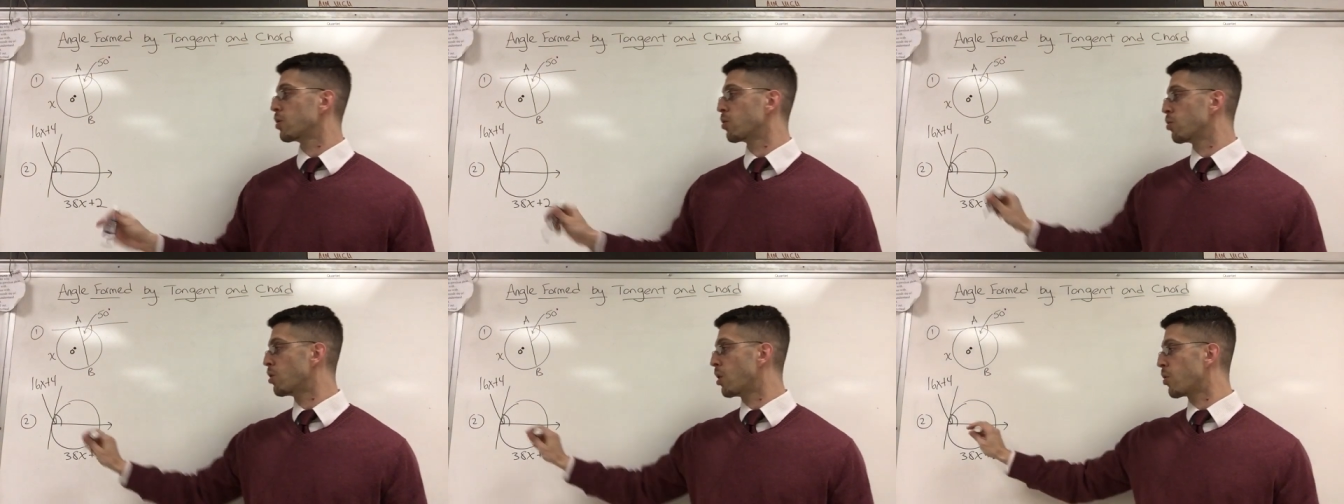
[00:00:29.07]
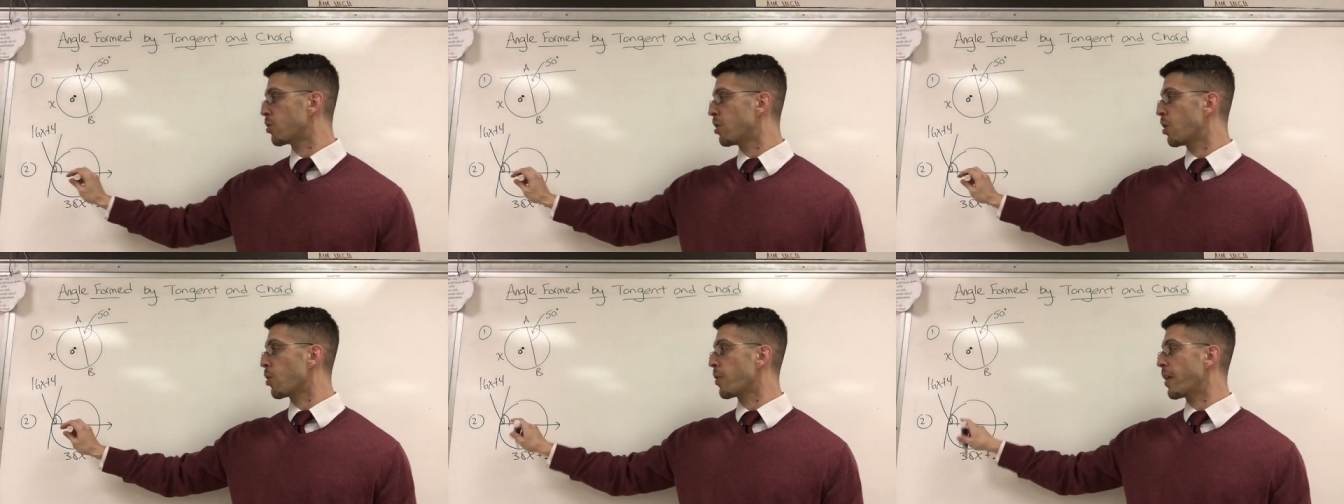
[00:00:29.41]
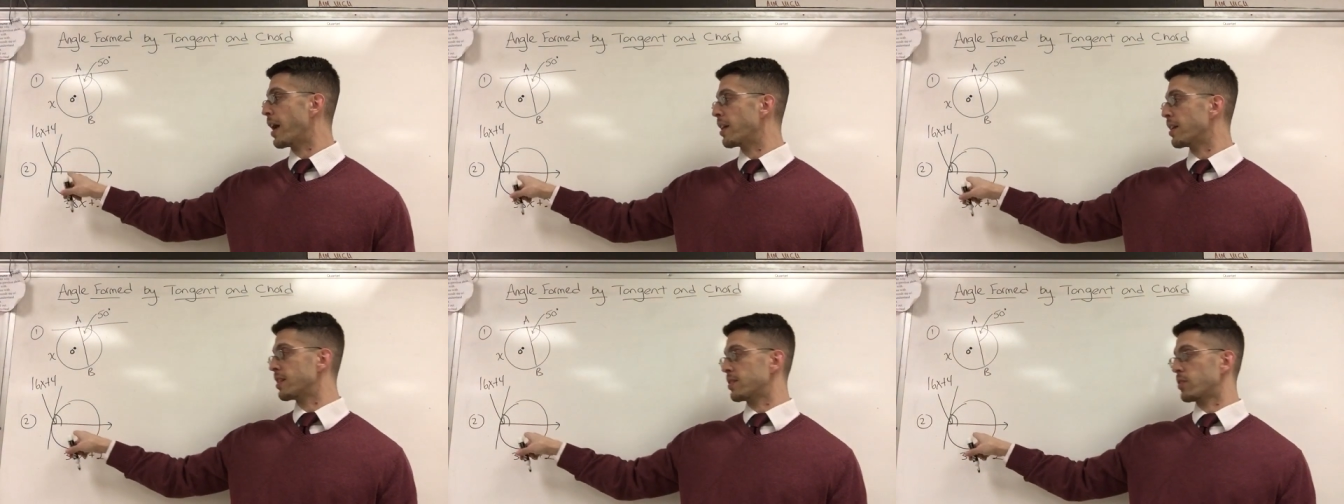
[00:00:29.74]
You don't know
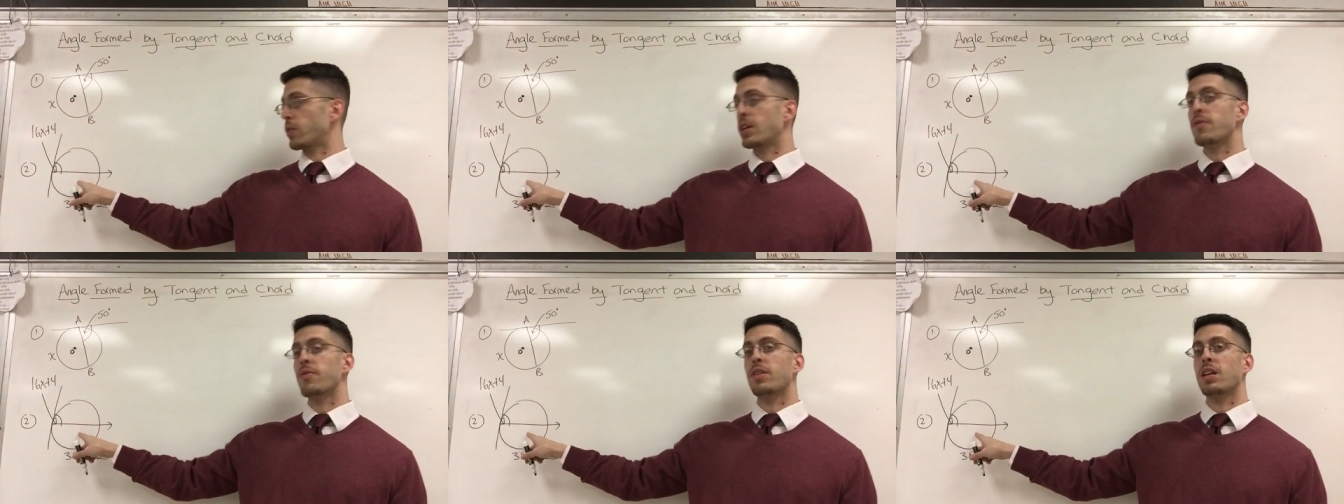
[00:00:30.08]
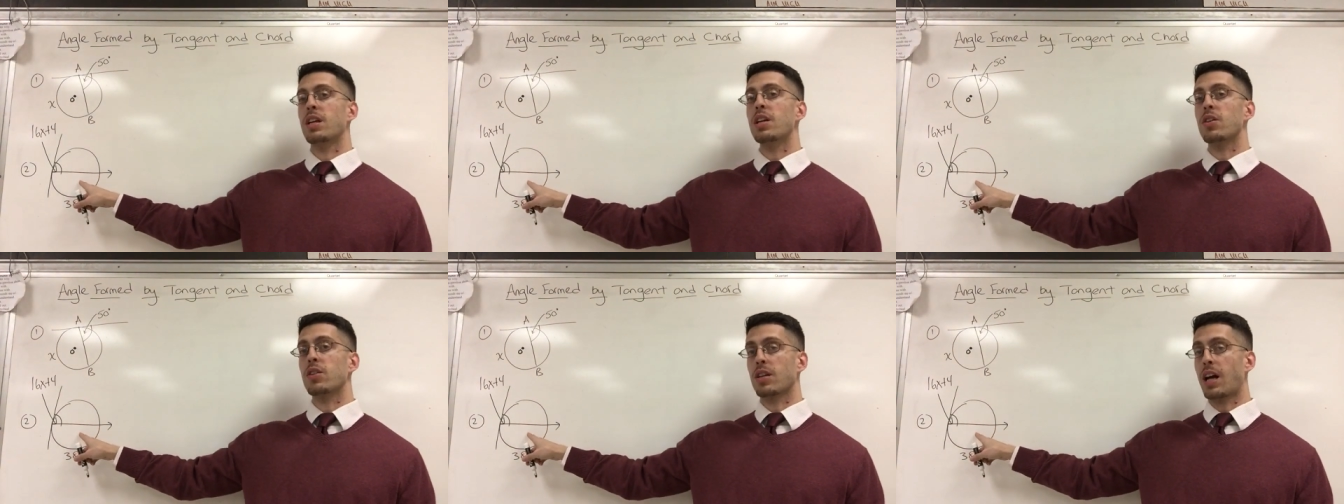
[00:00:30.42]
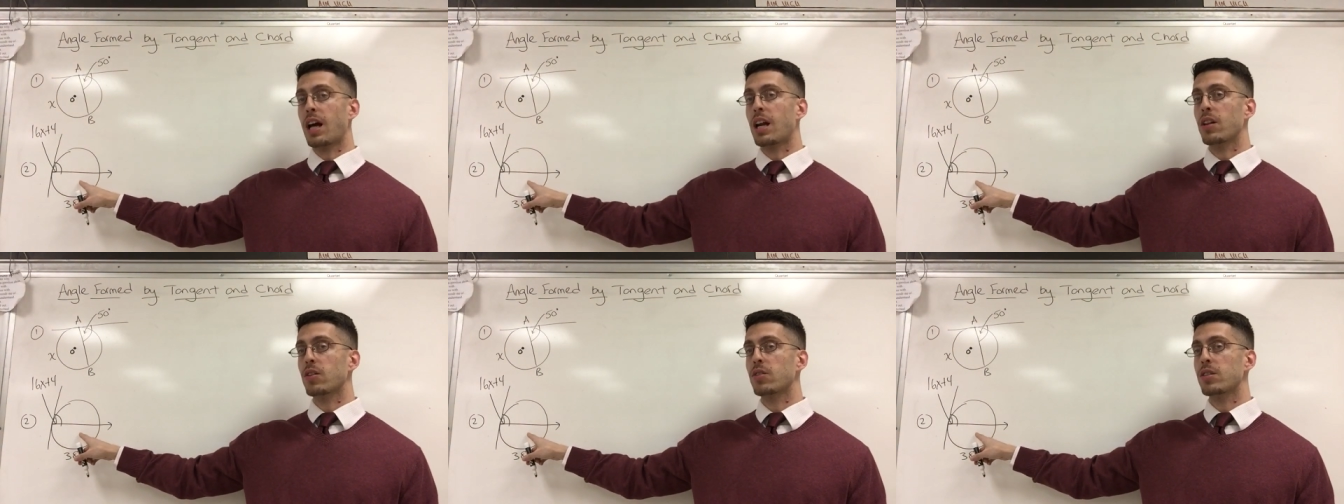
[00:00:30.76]
that. So even here,
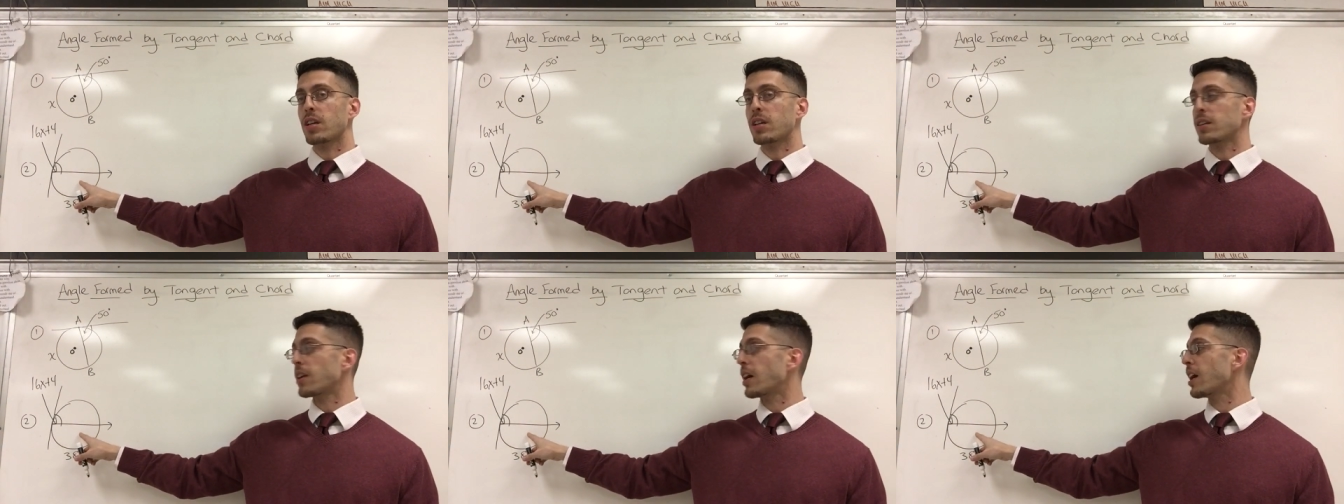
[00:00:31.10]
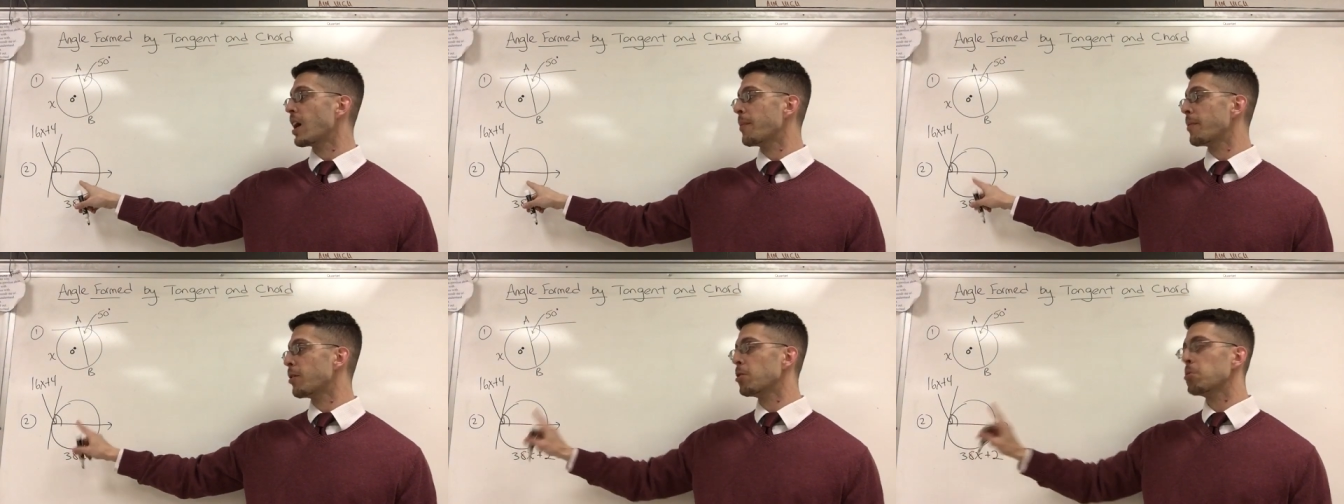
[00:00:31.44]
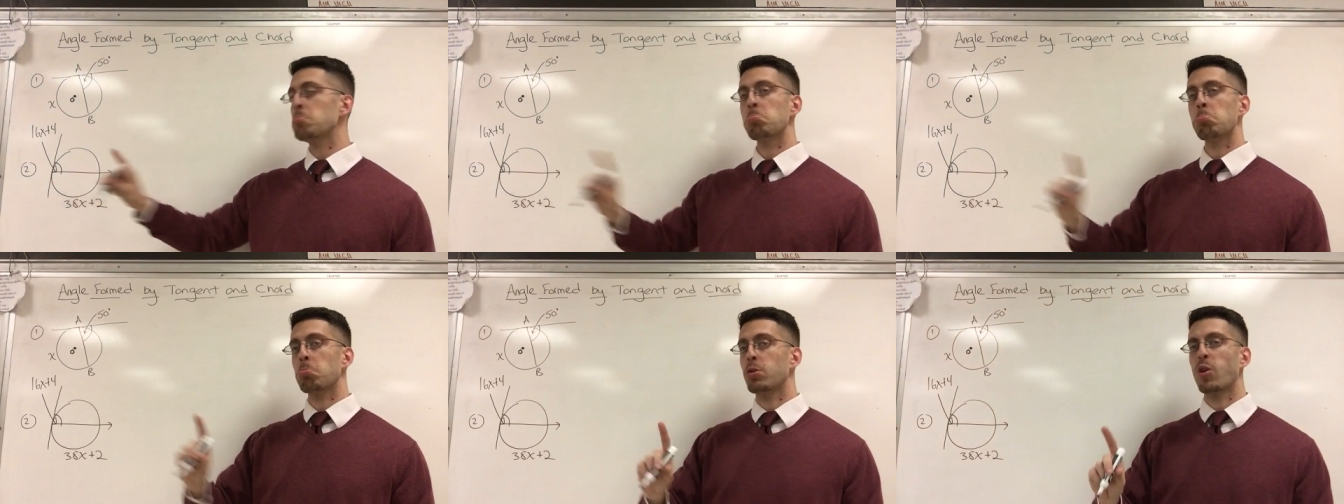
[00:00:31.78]
kind of looks like a diameter.
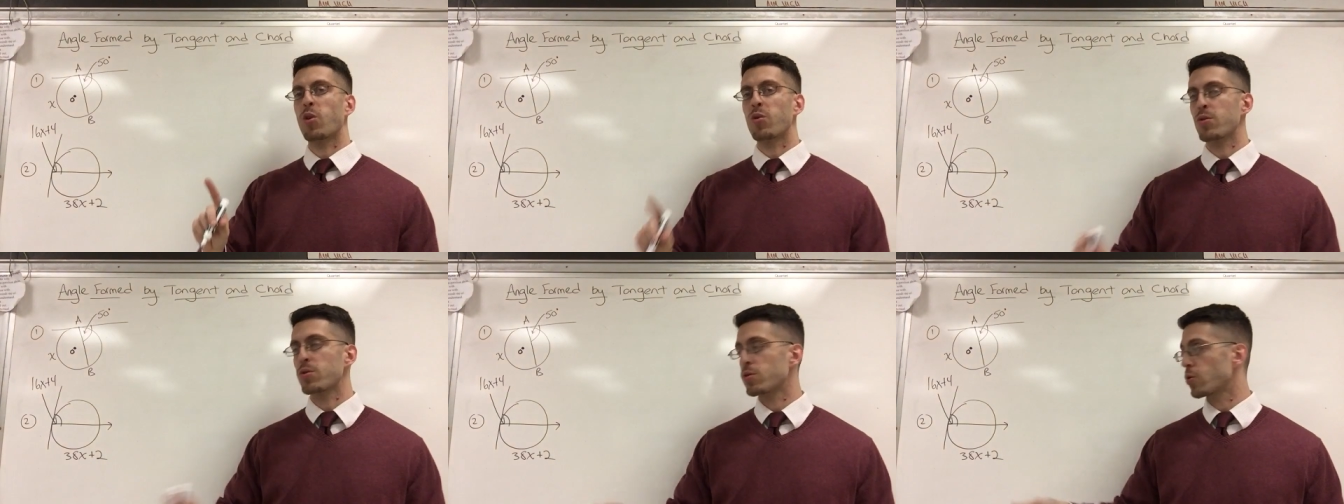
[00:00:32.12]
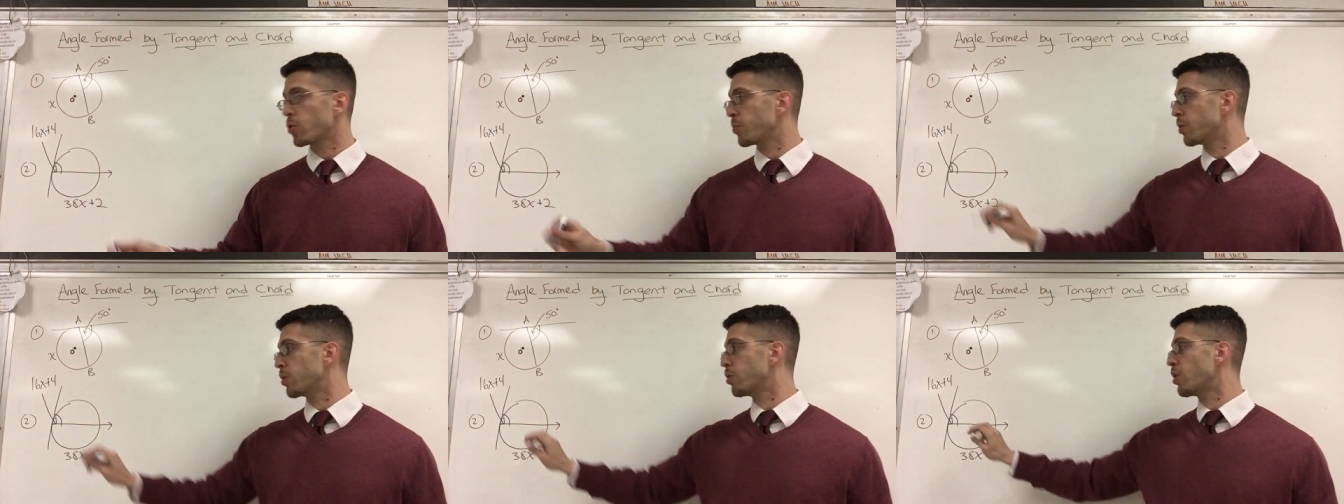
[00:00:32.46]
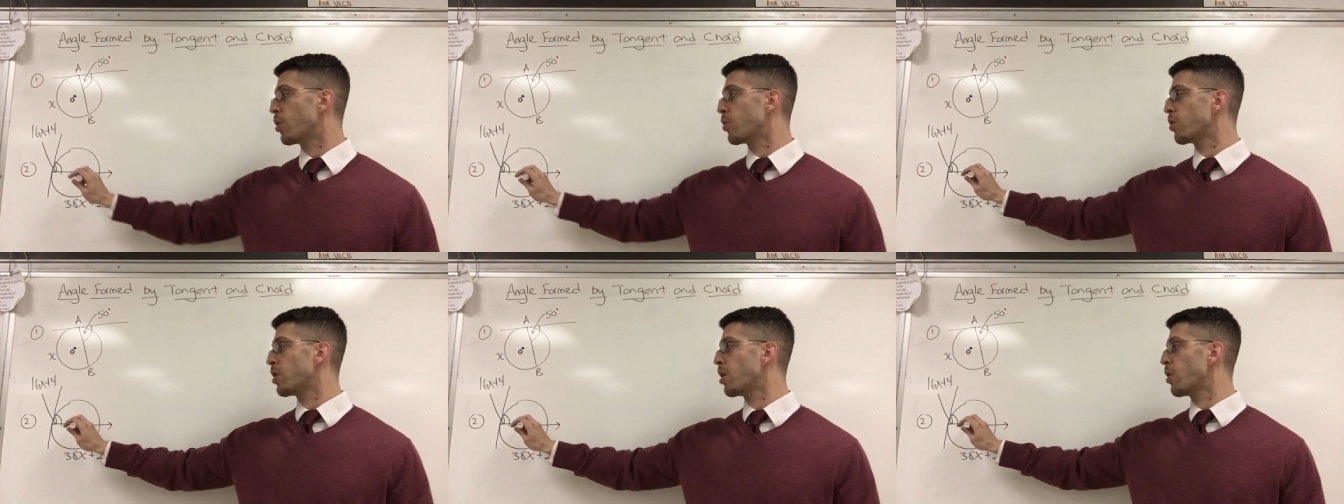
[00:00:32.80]
Don't assume, you
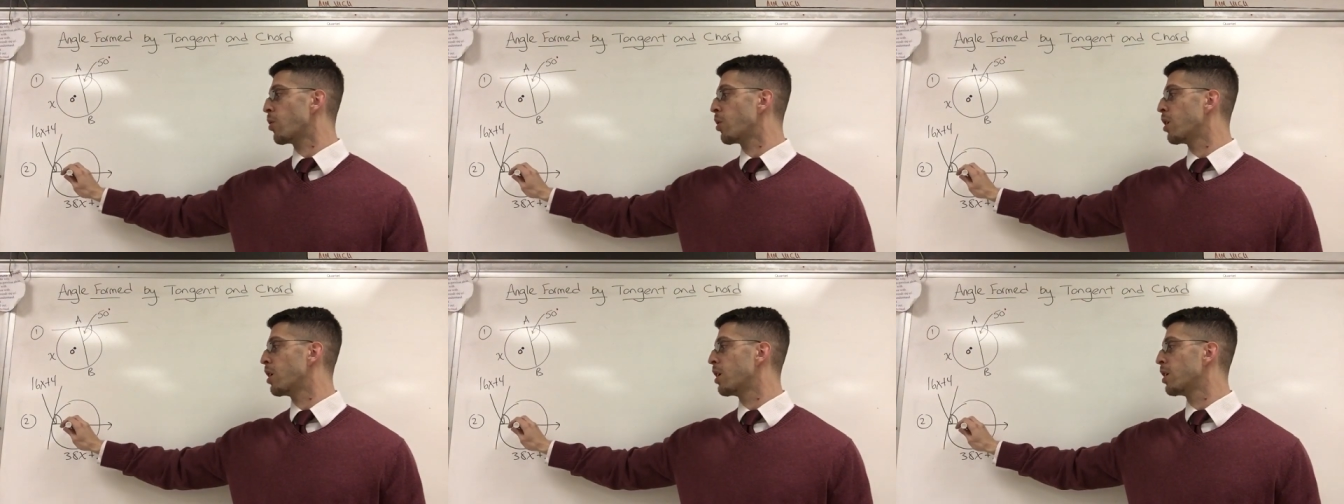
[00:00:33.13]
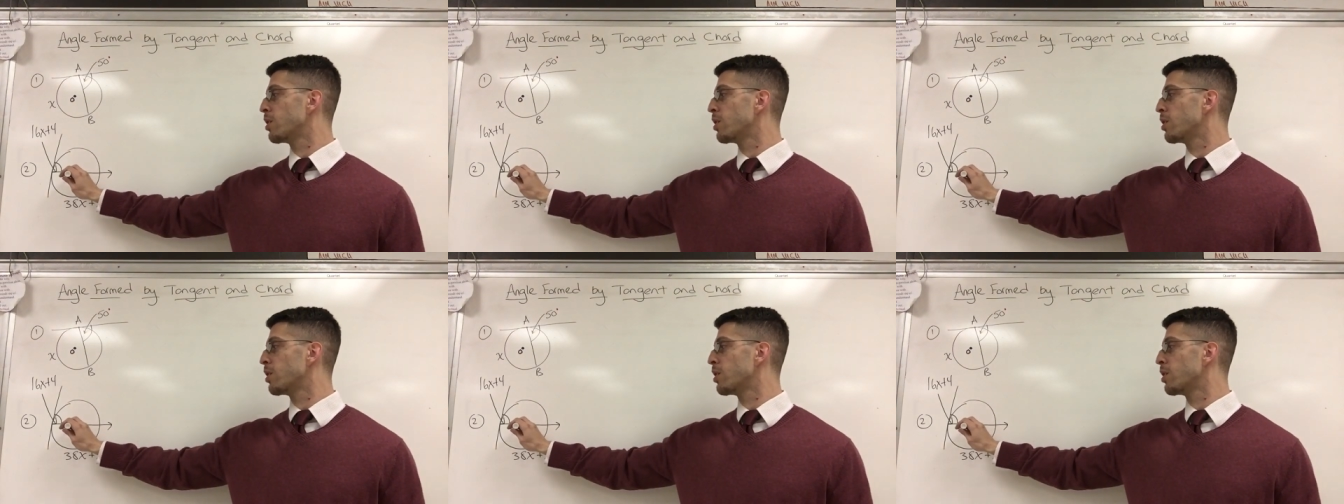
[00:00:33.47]
don't know.